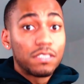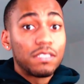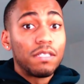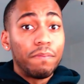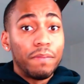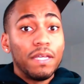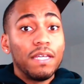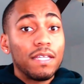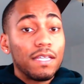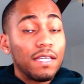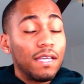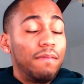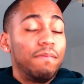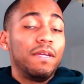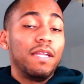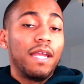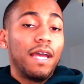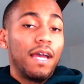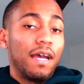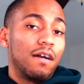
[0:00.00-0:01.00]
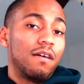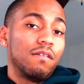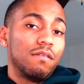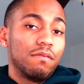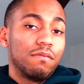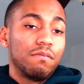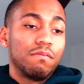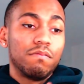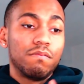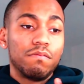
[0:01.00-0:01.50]
be coming
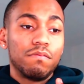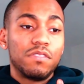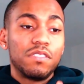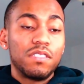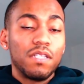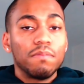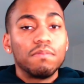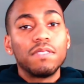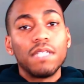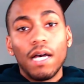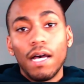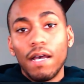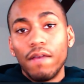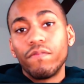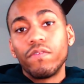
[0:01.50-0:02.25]
out sometime